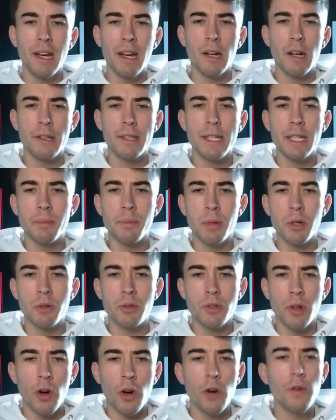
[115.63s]
I think the
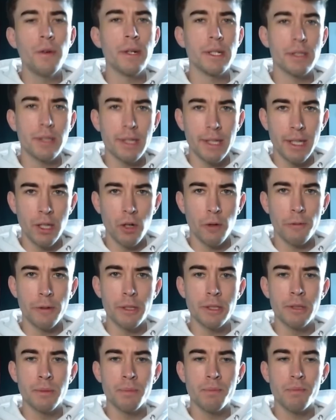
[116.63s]
most obvious thing he
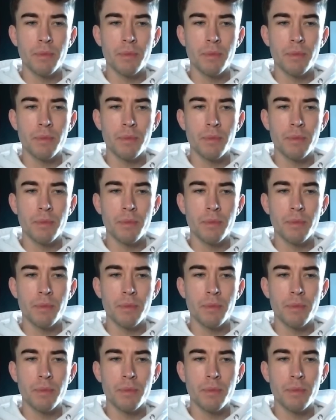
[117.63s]
offers